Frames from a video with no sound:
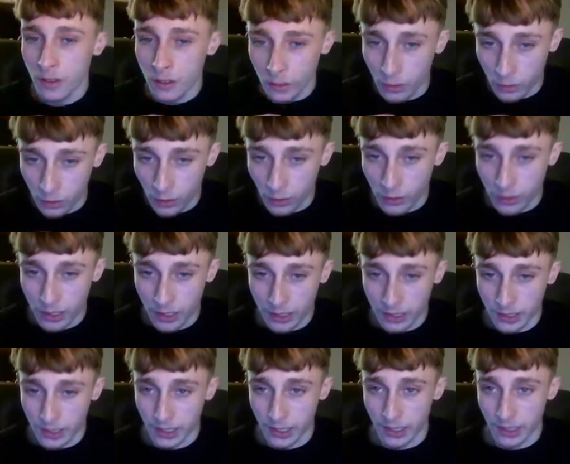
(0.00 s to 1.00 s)
to
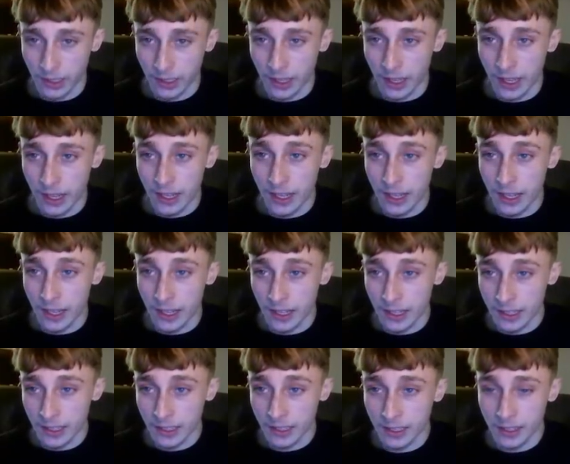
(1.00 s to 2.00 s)
216. He
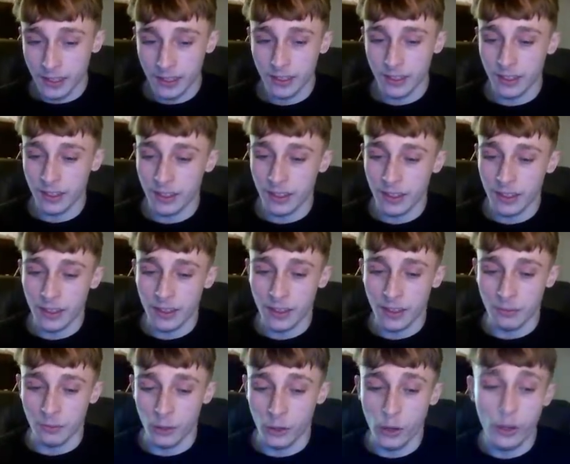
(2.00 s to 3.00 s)
is,
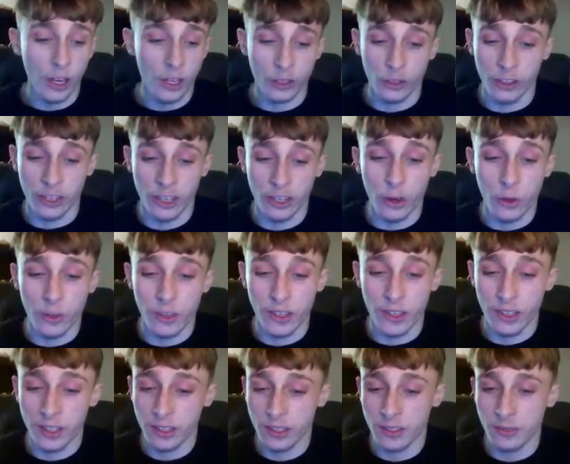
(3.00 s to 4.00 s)
and you guys already know
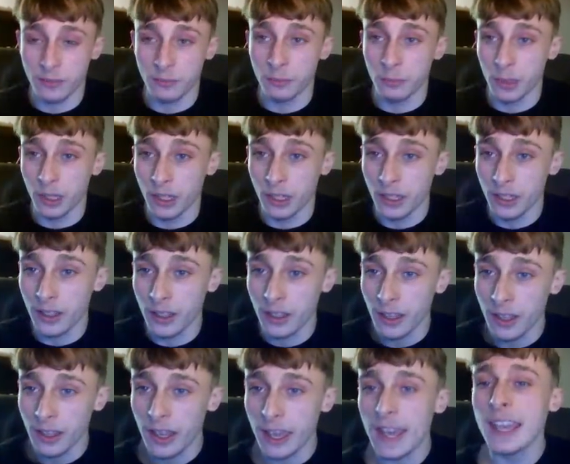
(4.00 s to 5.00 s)
this, but
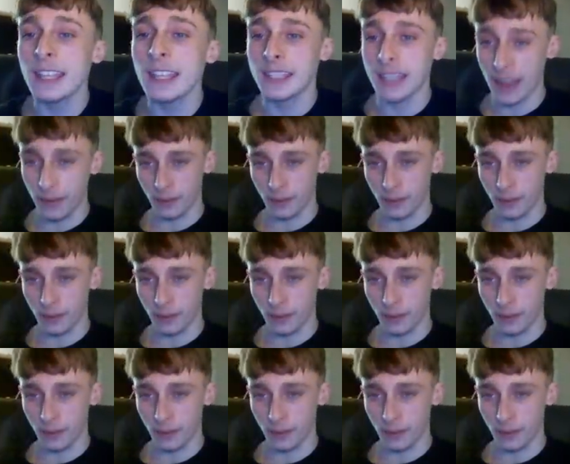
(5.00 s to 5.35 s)
he's 7